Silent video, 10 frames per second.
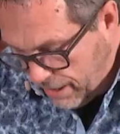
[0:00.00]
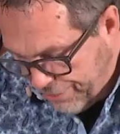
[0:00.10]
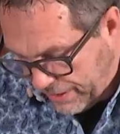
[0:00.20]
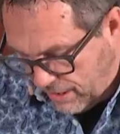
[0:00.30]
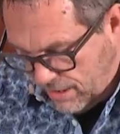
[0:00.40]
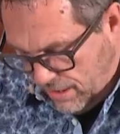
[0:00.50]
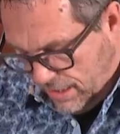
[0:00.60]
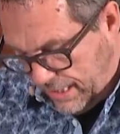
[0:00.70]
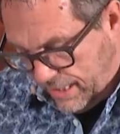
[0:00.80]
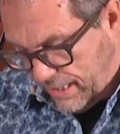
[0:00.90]

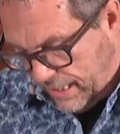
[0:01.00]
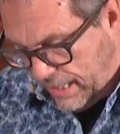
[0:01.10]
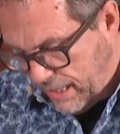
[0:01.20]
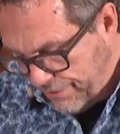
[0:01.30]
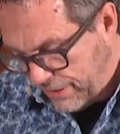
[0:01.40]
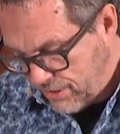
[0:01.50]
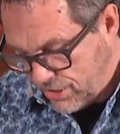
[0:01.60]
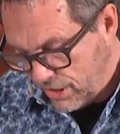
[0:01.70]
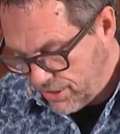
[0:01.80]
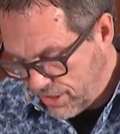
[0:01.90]
A healthy
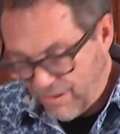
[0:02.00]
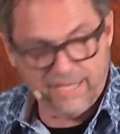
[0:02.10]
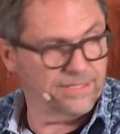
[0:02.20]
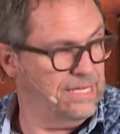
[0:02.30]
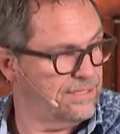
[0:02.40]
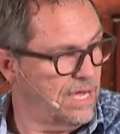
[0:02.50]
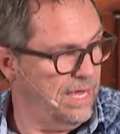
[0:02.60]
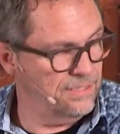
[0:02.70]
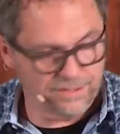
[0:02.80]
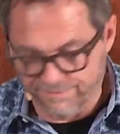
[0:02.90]
church, though, has these
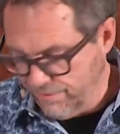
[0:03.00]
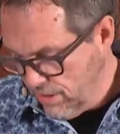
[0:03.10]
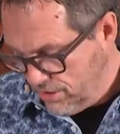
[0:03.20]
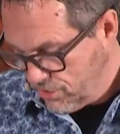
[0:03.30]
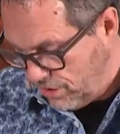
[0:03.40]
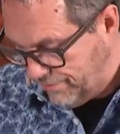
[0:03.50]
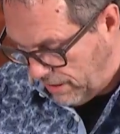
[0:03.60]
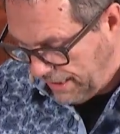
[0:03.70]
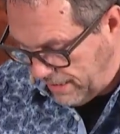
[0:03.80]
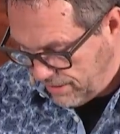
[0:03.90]
kinds of
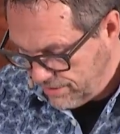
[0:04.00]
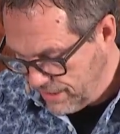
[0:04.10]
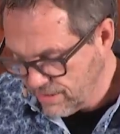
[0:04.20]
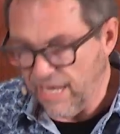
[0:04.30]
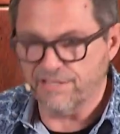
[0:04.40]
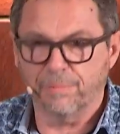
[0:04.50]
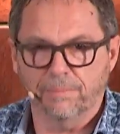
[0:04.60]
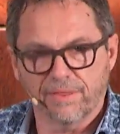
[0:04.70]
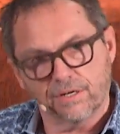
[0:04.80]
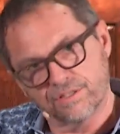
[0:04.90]
servant leaders, these kinds of
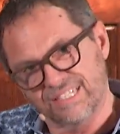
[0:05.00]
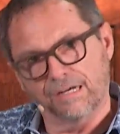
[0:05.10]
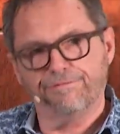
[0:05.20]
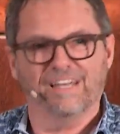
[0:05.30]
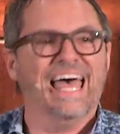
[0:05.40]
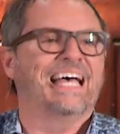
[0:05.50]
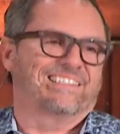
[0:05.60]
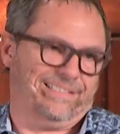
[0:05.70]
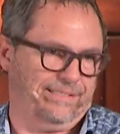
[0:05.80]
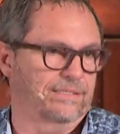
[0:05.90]
people that are
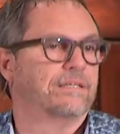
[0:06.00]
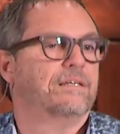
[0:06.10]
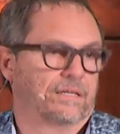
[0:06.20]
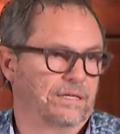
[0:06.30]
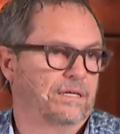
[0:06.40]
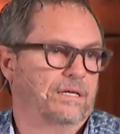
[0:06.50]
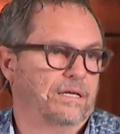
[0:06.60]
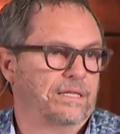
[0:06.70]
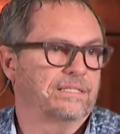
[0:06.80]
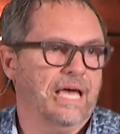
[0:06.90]
selfless,
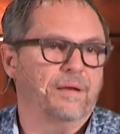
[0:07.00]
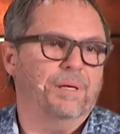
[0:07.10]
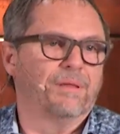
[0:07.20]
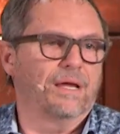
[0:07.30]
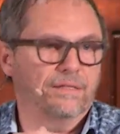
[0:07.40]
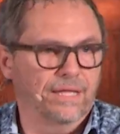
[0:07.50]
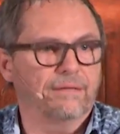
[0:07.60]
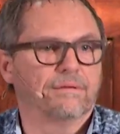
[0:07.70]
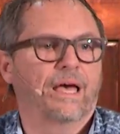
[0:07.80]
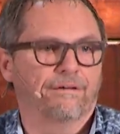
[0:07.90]
these kind of people
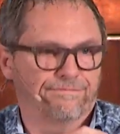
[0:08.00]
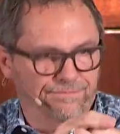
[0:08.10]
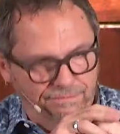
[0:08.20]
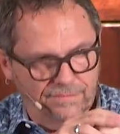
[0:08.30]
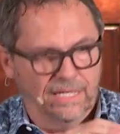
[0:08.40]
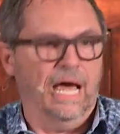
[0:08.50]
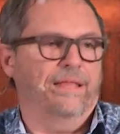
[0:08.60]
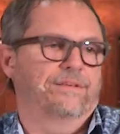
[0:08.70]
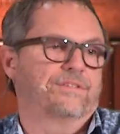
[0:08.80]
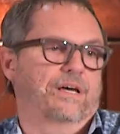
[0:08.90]
that have
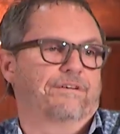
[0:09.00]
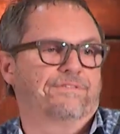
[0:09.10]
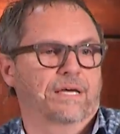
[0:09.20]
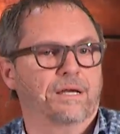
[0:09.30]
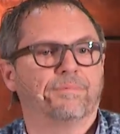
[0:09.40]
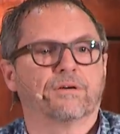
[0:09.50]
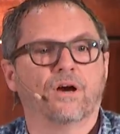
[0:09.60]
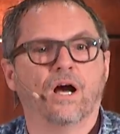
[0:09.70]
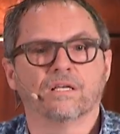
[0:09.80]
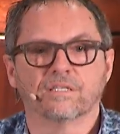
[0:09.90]
denied the self, taken up their
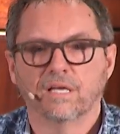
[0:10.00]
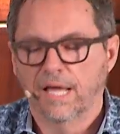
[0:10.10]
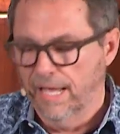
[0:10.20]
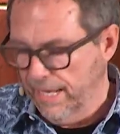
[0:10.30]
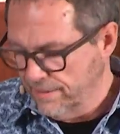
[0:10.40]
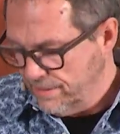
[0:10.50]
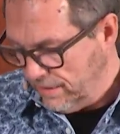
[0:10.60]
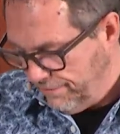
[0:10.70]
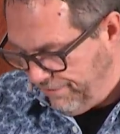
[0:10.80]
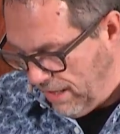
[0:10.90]
cross, and
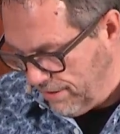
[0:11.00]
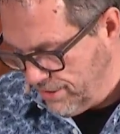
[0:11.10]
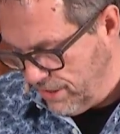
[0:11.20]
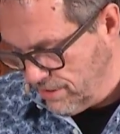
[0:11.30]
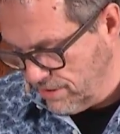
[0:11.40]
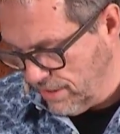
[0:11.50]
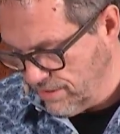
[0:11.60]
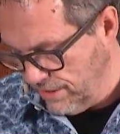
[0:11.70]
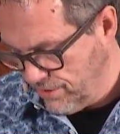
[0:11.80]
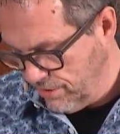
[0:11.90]
seek to follow Jesus
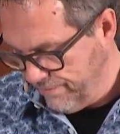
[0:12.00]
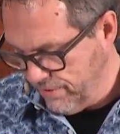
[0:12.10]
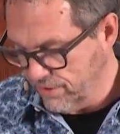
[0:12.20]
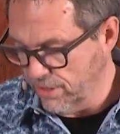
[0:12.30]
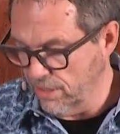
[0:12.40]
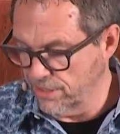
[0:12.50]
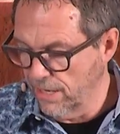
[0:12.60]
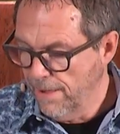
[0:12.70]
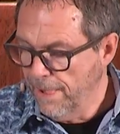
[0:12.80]
as they serve the church.